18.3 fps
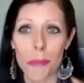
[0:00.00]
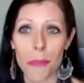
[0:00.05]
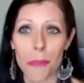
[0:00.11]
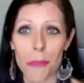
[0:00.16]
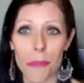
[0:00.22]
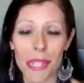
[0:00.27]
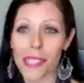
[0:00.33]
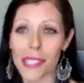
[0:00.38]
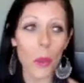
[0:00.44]

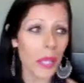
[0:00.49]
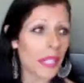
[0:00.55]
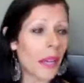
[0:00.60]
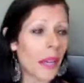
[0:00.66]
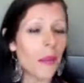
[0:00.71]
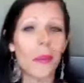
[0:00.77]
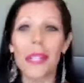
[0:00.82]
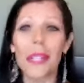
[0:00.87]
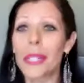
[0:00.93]
because
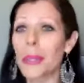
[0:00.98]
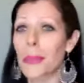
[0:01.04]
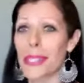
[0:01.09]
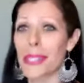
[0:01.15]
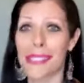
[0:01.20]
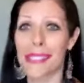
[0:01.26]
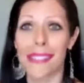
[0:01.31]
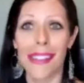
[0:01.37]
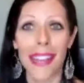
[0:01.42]
coconut oil
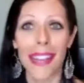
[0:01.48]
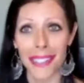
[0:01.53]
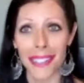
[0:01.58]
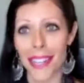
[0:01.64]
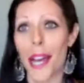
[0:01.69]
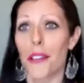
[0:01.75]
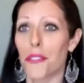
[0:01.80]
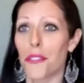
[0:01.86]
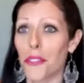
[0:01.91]
was not
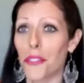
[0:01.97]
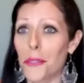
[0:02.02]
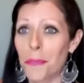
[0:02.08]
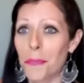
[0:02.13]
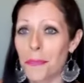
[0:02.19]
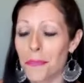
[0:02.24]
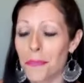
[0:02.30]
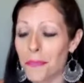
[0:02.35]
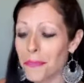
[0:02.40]
enough.
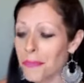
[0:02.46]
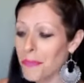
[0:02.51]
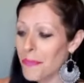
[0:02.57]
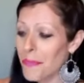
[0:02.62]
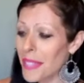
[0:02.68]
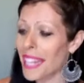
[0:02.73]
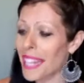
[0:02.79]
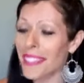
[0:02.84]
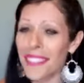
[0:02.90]

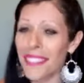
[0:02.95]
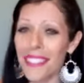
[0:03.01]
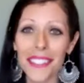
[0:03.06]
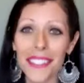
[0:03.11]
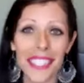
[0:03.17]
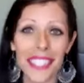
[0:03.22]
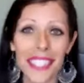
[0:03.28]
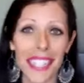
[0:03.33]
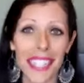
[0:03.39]
And
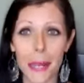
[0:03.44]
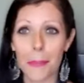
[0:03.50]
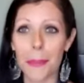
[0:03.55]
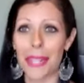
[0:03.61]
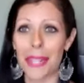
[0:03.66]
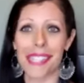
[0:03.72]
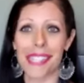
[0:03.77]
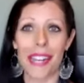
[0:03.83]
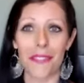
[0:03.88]
literally a couple
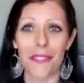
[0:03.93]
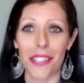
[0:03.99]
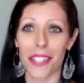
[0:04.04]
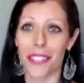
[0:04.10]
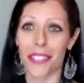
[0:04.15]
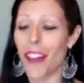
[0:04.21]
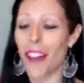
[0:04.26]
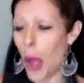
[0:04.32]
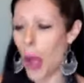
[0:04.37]
weeks
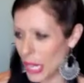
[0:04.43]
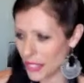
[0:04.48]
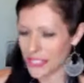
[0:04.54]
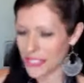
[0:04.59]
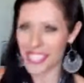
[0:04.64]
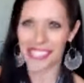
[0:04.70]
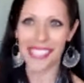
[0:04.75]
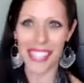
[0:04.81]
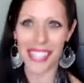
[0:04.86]
after all of
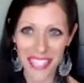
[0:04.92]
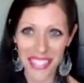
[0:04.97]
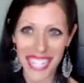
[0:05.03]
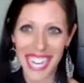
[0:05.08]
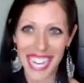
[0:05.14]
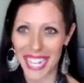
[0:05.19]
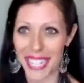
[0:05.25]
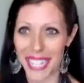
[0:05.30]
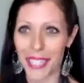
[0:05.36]
these 70 to
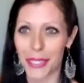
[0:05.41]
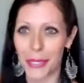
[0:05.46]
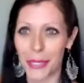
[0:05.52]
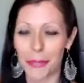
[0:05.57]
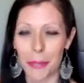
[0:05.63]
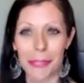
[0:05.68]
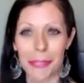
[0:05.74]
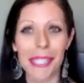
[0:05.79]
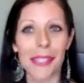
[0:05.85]
80 year old
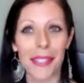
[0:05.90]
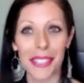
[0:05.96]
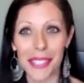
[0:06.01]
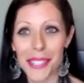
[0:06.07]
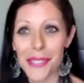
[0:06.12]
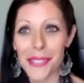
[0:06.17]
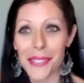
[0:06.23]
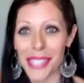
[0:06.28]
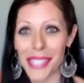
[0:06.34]
women started
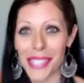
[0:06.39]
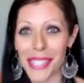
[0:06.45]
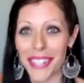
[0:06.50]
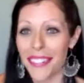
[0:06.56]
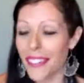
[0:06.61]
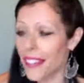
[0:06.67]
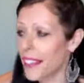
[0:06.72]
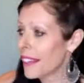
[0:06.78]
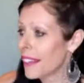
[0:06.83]
using it,
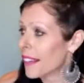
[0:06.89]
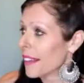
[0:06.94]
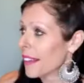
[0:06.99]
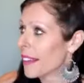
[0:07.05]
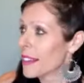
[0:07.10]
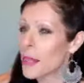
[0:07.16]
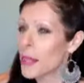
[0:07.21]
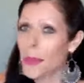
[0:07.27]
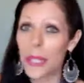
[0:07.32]

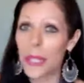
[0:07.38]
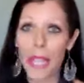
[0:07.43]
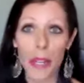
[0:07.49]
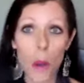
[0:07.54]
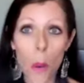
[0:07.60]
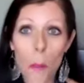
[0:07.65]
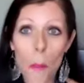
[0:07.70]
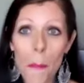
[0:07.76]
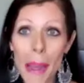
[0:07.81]
they were like,
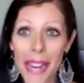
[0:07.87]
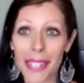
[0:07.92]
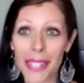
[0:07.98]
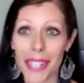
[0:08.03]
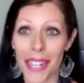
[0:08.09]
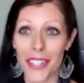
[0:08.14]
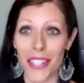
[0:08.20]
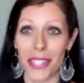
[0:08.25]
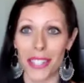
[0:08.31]
oh my
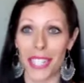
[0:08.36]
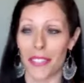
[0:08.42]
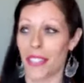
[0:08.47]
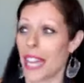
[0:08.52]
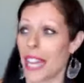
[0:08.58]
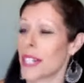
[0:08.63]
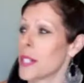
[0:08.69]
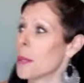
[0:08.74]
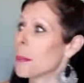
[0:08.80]
God, Shelly, I've
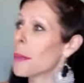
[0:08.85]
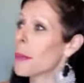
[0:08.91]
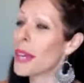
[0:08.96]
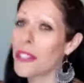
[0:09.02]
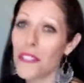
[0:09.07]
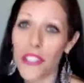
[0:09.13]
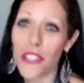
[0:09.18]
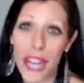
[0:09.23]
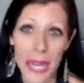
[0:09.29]
got a new
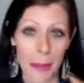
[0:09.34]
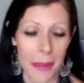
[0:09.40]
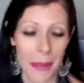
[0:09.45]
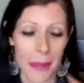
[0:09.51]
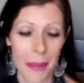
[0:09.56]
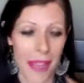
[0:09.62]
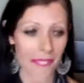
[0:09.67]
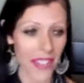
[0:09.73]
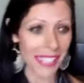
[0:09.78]
boyfriend.
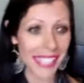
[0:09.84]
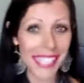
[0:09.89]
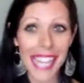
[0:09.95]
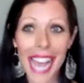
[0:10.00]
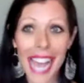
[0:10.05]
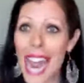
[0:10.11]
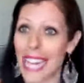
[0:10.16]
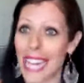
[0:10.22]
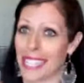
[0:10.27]
I'm having
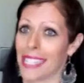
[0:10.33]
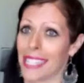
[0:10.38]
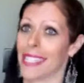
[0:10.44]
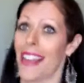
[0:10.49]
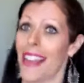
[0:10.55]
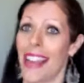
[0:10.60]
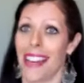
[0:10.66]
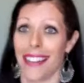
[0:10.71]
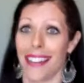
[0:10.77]
sex. Like,